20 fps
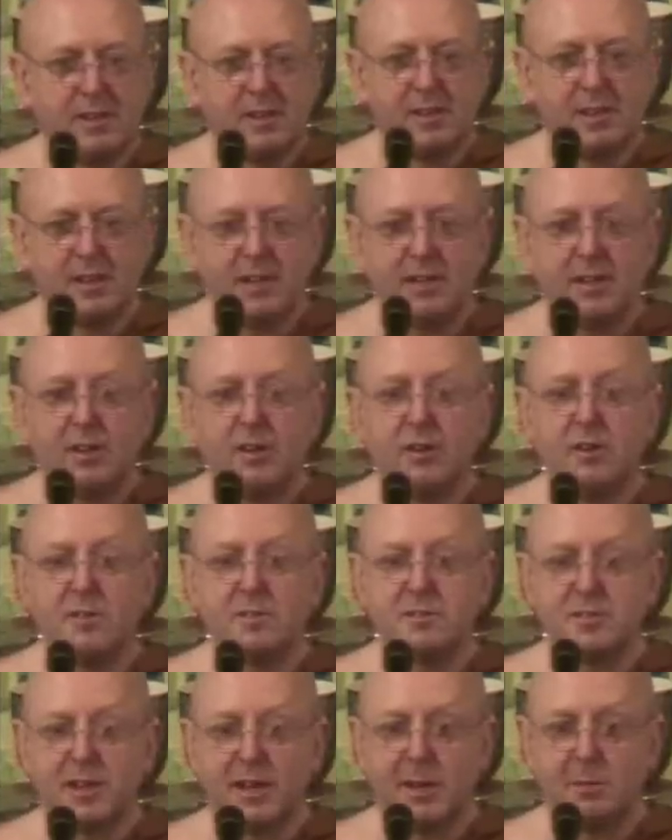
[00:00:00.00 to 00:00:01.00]
And a lot of
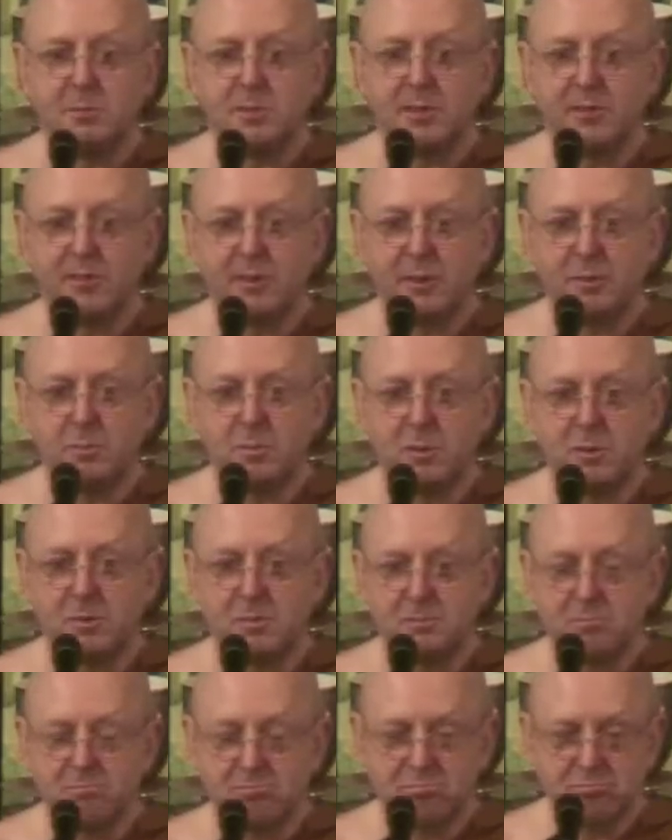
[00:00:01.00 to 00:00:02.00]
times I think what
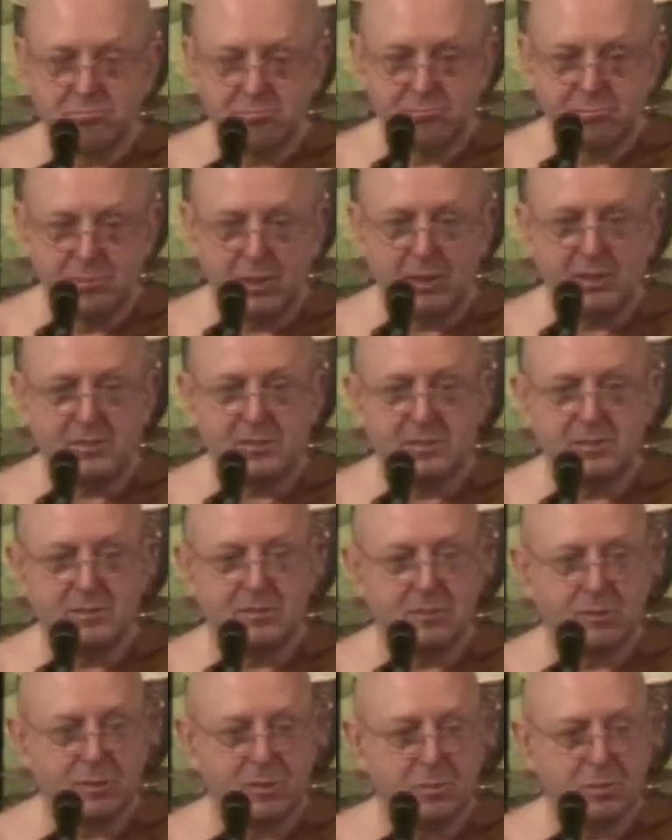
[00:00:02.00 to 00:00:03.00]
nurses
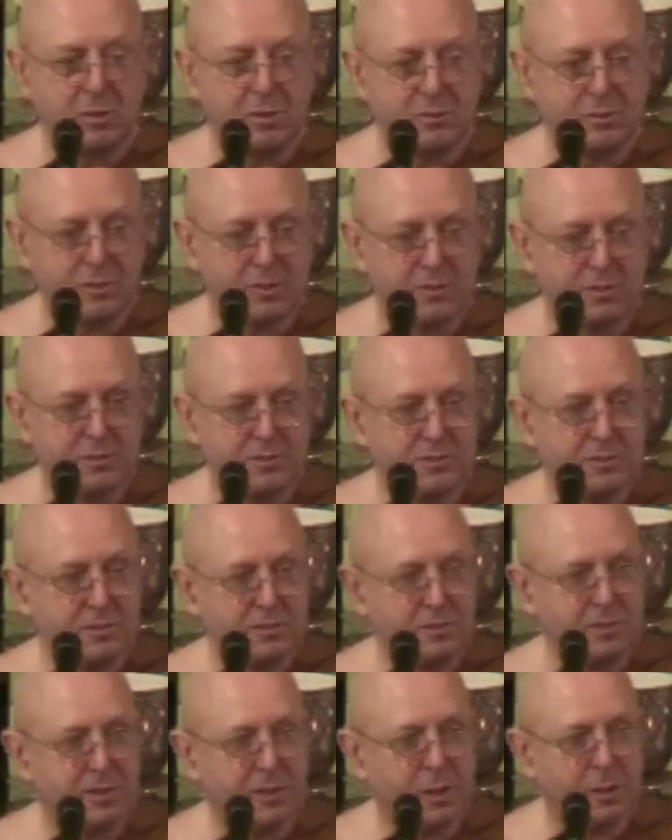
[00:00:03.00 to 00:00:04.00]
do or doctors
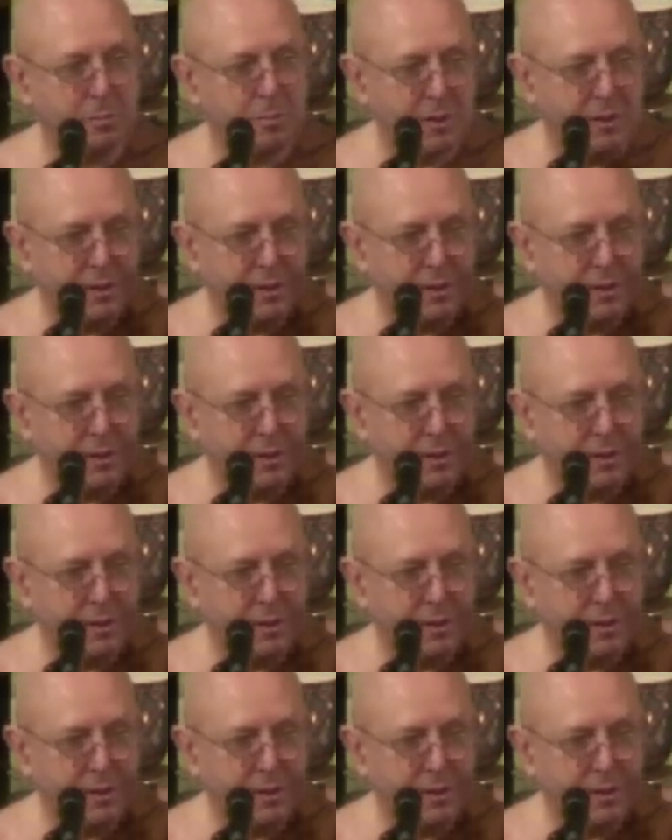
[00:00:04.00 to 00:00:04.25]
do, they open the